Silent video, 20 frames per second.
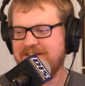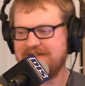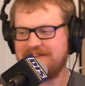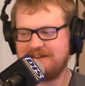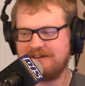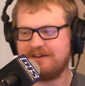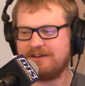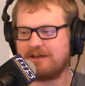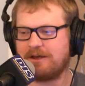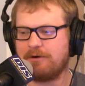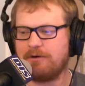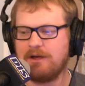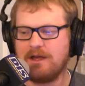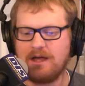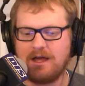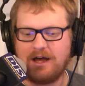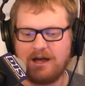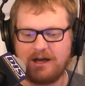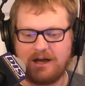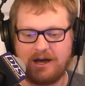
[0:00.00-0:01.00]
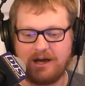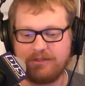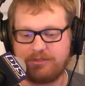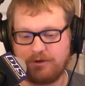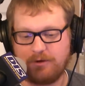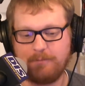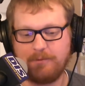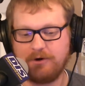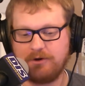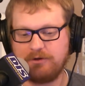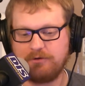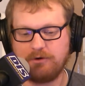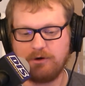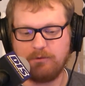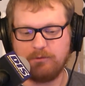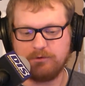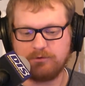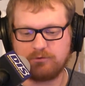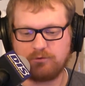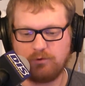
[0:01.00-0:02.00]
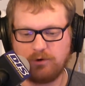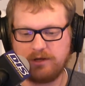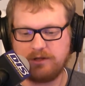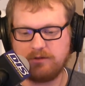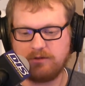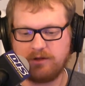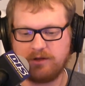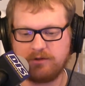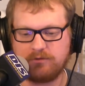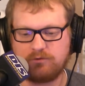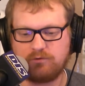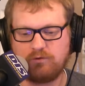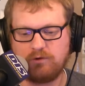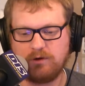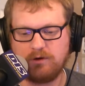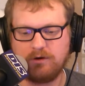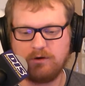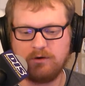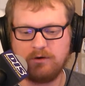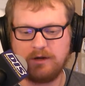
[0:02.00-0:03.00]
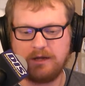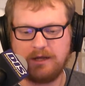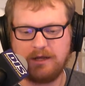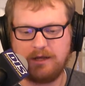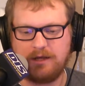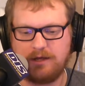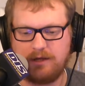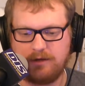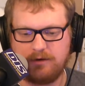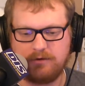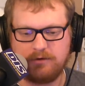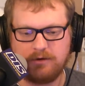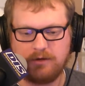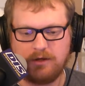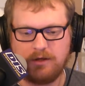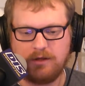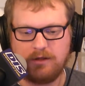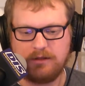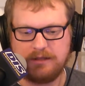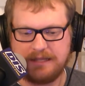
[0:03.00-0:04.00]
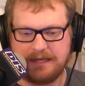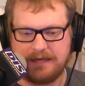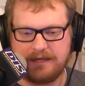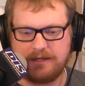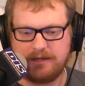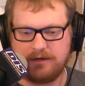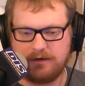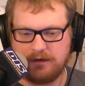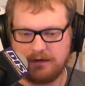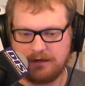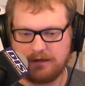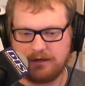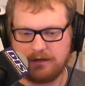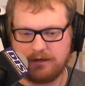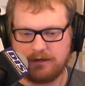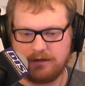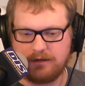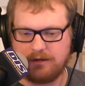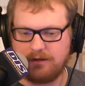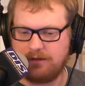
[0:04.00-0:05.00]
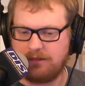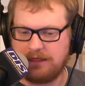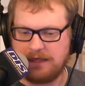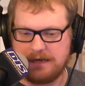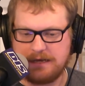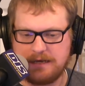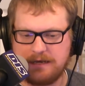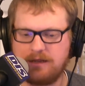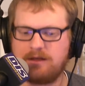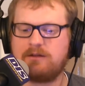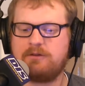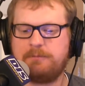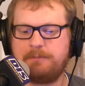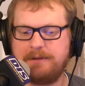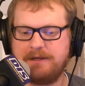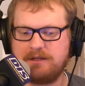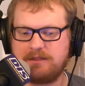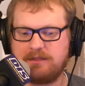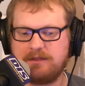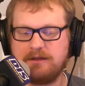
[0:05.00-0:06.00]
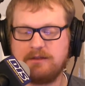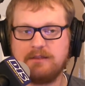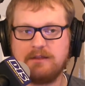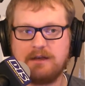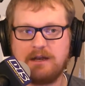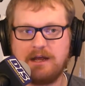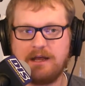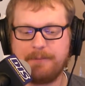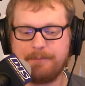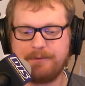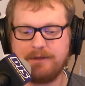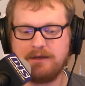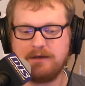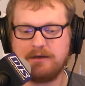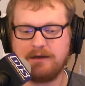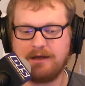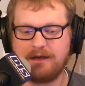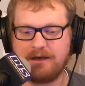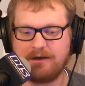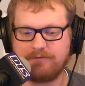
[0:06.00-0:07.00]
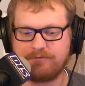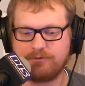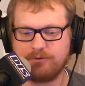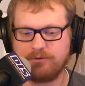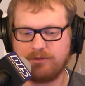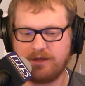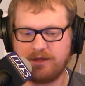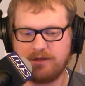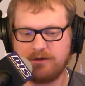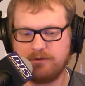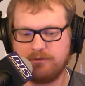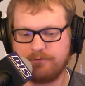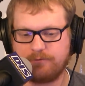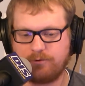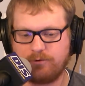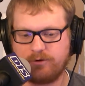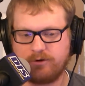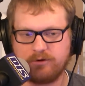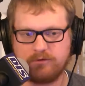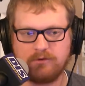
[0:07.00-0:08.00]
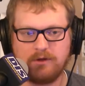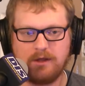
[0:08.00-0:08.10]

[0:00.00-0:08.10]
There you go. I thought Mardi Gras was great last year, and then the next big thing that happened after that, of course,